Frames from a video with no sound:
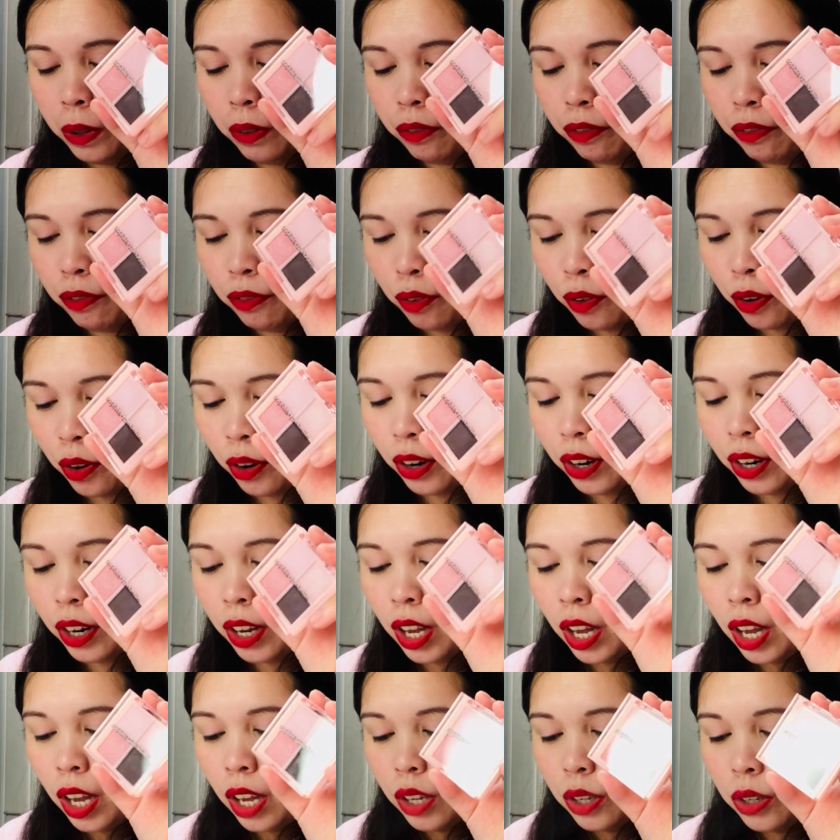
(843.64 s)
4
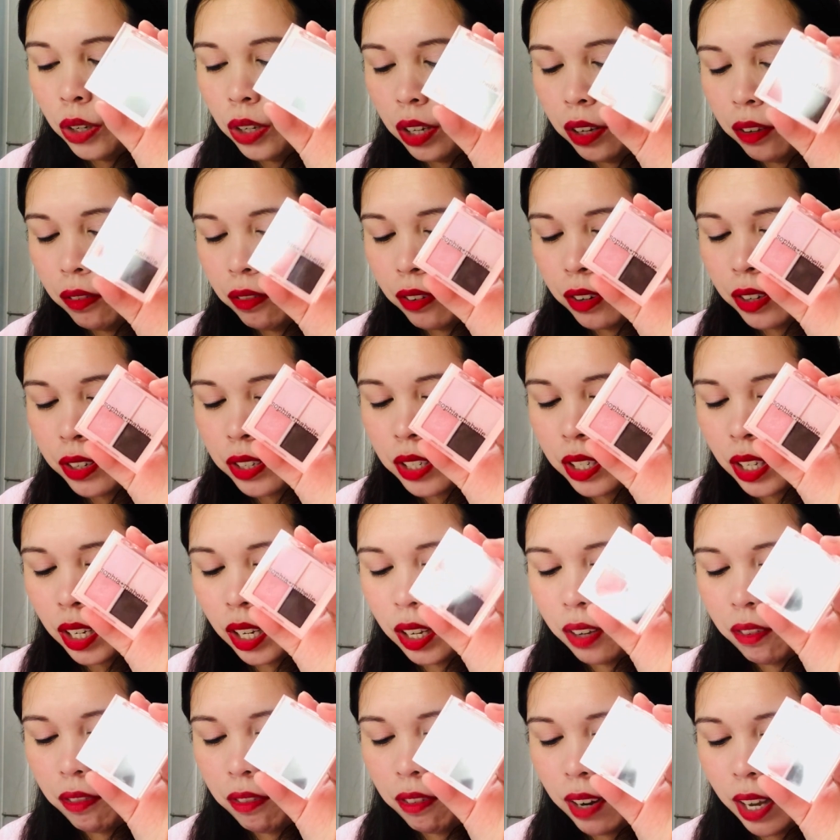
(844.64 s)

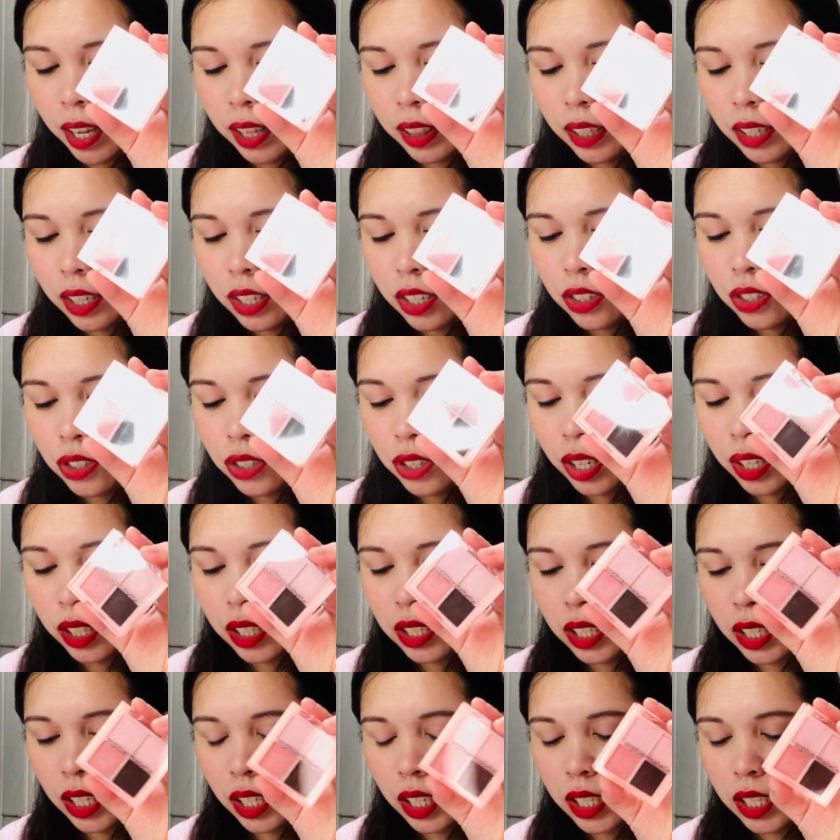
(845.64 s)
universally flattering
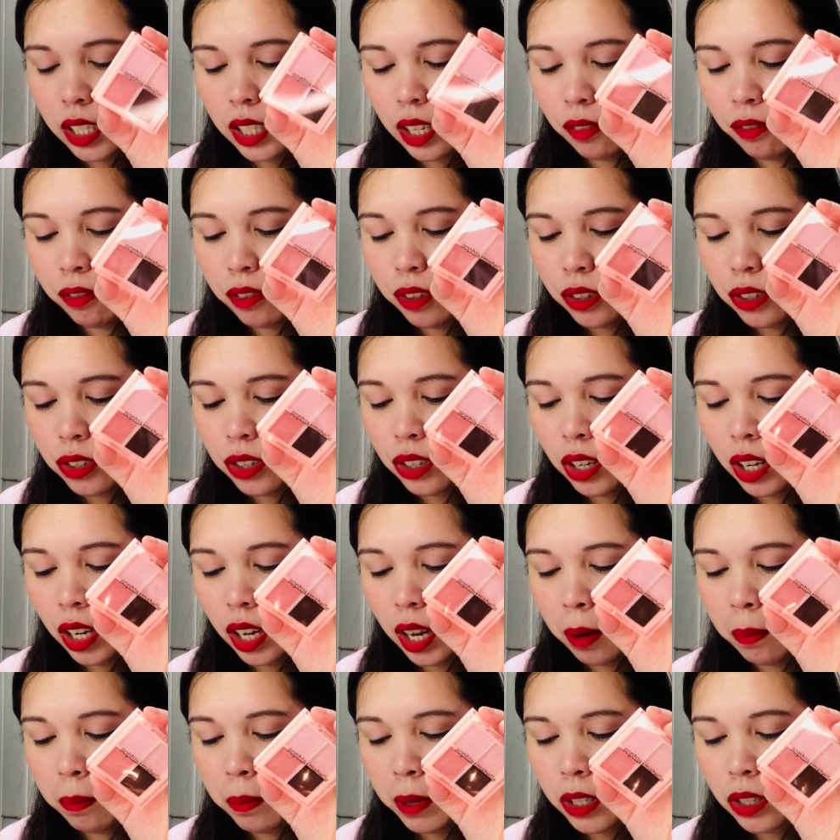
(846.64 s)
shades inside, featuring
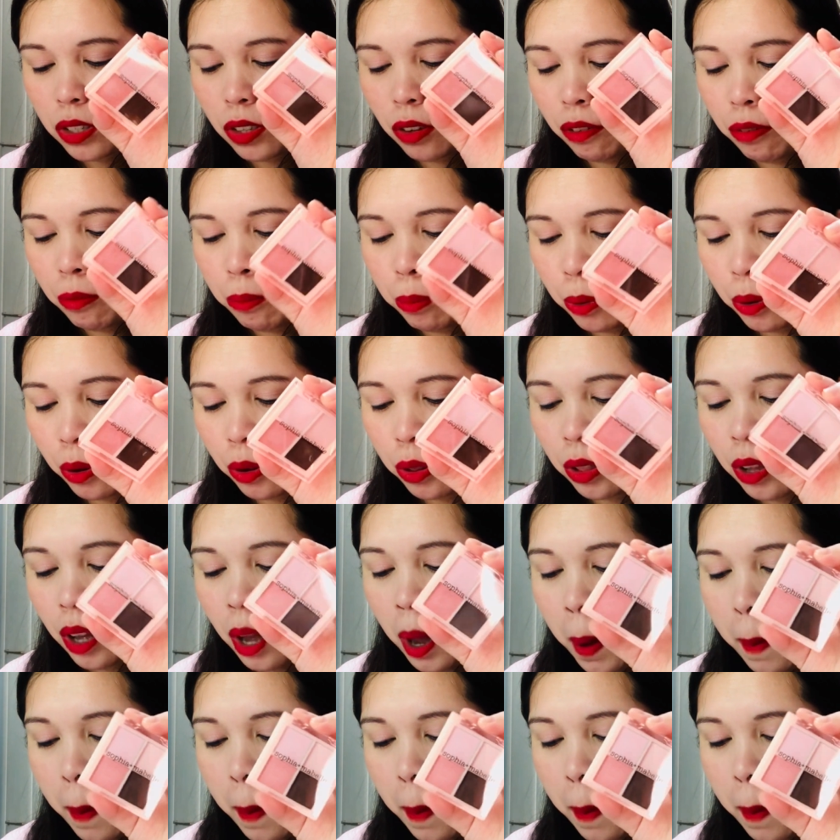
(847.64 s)
a mix of both